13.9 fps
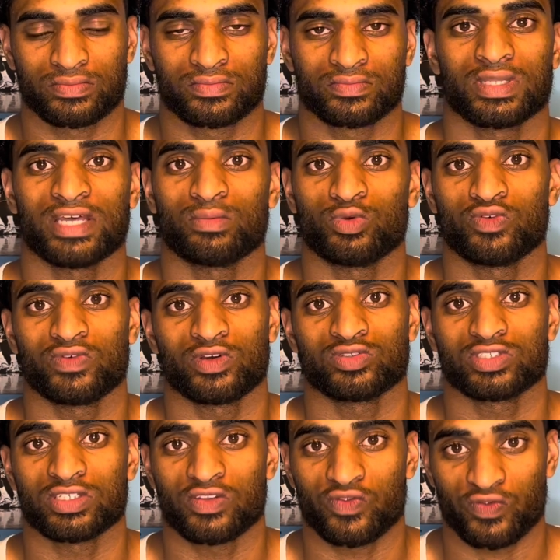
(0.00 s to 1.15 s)
Then moving on to
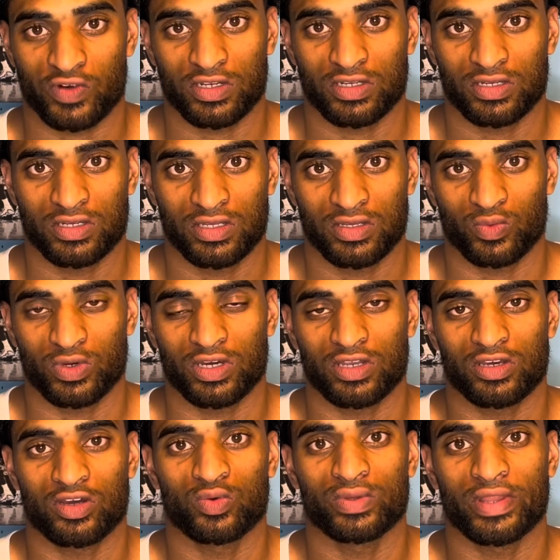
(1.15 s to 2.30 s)
the front, we're going to
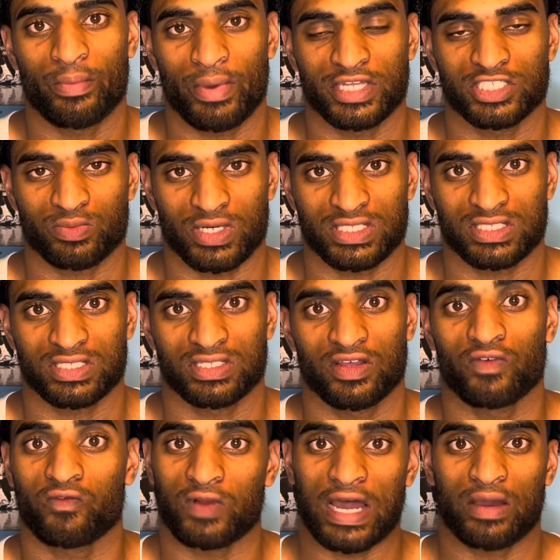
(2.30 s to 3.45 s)
go with the bench press, the
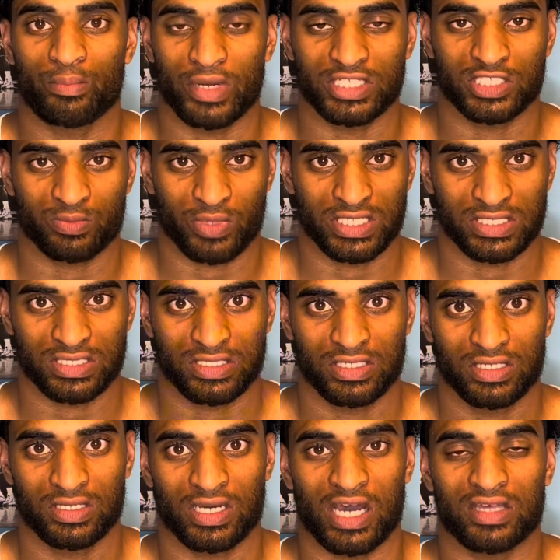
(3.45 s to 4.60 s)
flat bench press,
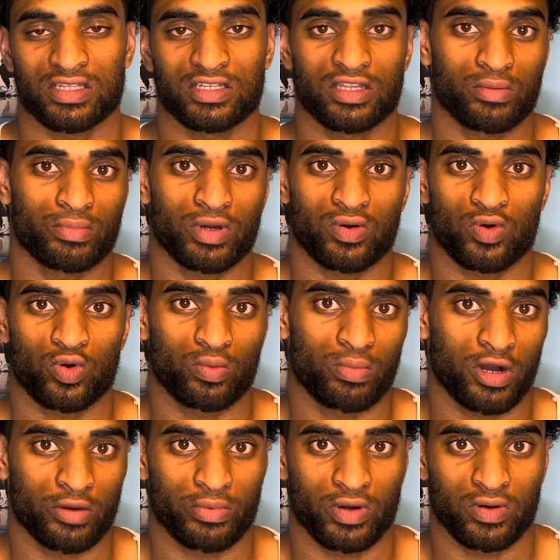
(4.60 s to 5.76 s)
either dumbbell or
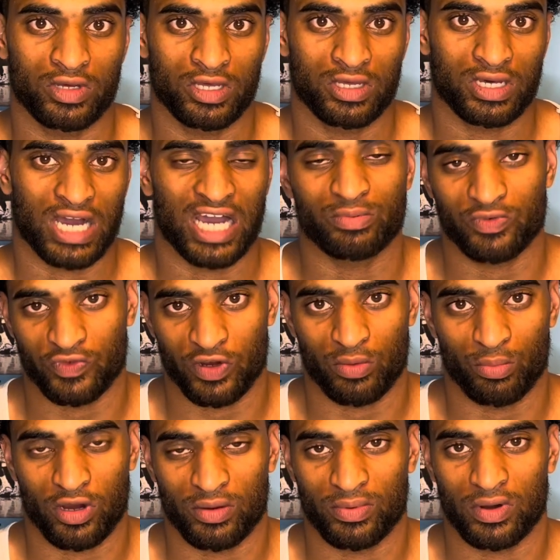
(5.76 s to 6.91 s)
barbell. I prefer
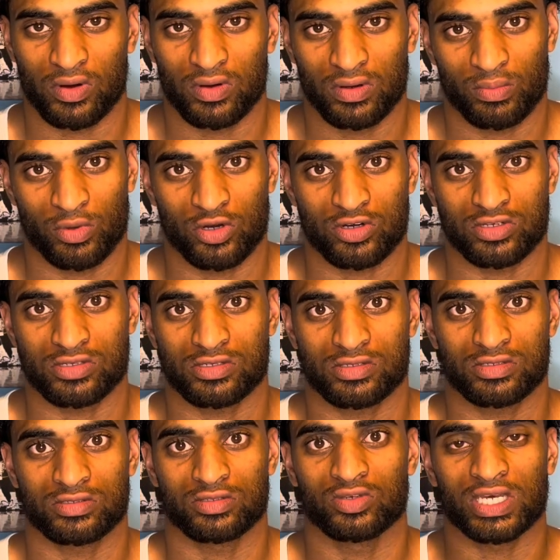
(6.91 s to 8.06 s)
barbell because
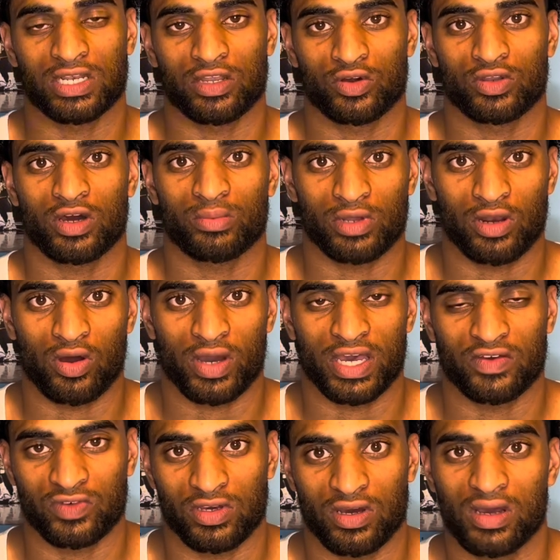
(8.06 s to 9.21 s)
you can load up a lot
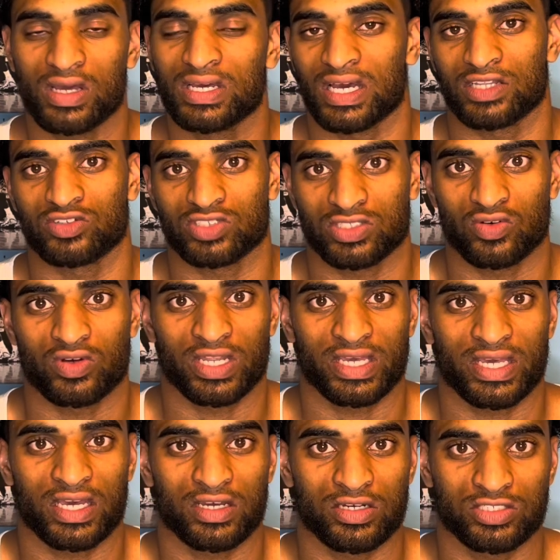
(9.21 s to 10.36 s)
heavier and you're still going to
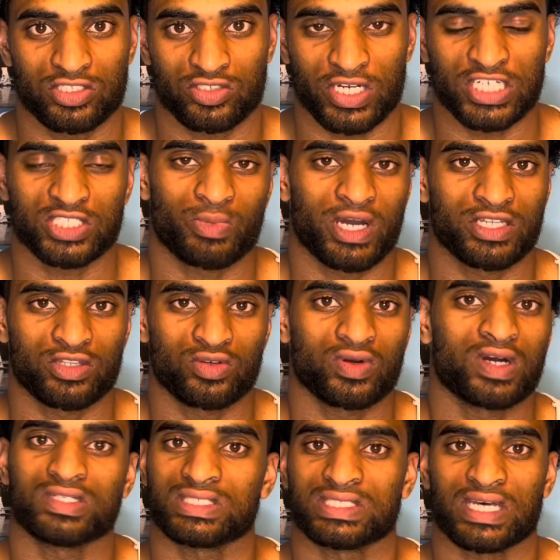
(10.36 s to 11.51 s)
get a good stretch. But I do
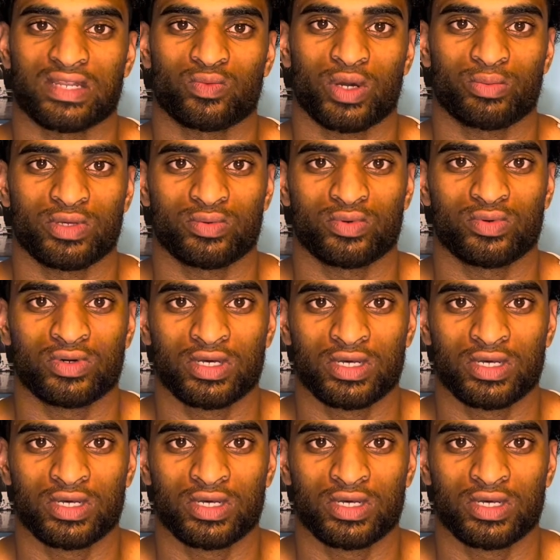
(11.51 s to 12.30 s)
understand why people